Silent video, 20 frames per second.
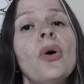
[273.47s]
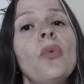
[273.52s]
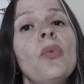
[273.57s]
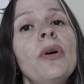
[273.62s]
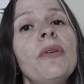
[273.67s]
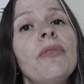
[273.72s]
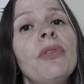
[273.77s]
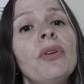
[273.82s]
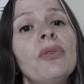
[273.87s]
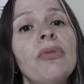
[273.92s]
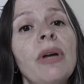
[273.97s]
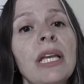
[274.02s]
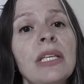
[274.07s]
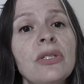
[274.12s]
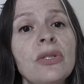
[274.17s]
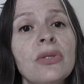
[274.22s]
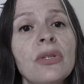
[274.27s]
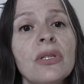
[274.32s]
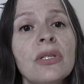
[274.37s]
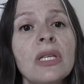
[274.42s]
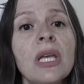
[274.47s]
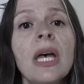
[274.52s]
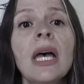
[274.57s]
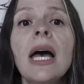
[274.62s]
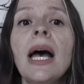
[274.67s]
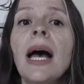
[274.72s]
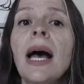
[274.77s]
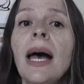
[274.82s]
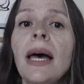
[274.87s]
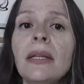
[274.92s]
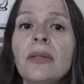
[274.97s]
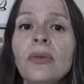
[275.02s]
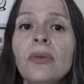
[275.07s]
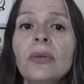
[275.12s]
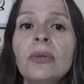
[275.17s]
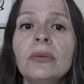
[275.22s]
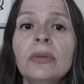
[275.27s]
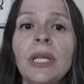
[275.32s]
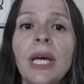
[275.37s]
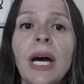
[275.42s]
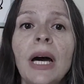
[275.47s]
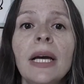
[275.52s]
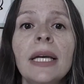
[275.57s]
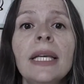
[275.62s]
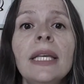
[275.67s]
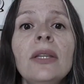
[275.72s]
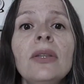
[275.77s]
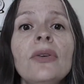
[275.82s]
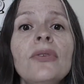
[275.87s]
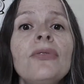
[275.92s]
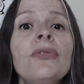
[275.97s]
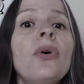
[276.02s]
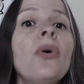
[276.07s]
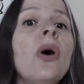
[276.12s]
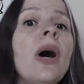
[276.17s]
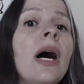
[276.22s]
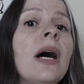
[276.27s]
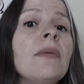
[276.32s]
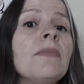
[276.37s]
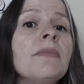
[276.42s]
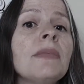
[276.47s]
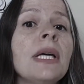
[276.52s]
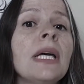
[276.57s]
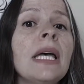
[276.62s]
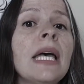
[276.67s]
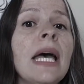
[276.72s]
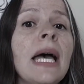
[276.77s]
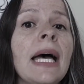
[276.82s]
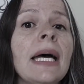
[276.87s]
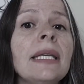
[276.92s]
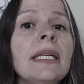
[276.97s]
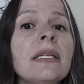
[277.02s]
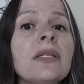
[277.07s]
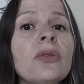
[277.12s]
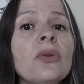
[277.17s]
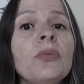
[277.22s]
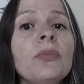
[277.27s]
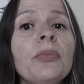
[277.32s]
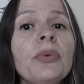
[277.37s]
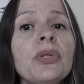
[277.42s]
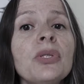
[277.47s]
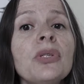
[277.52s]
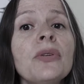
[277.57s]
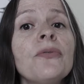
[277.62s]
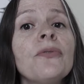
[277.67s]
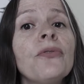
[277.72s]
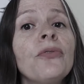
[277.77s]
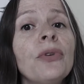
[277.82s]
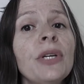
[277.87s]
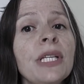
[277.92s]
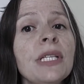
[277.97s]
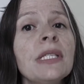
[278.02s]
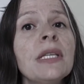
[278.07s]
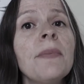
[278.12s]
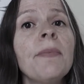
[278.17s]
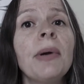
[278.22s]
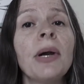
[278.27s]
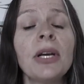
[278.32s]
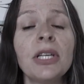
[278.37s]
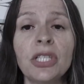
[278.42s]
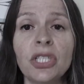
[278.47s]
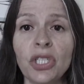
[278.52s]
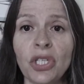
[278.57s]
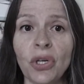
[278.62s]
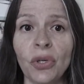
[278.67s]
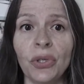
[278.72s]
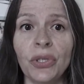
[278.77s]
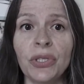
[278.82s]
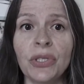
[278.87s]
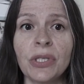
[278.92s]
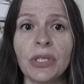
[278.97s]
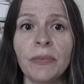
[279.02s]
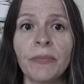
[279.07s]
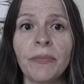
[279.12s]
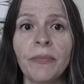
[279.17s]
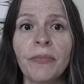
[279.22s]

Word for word: with the radius and ulna in the forearm and is composed of three separate joints: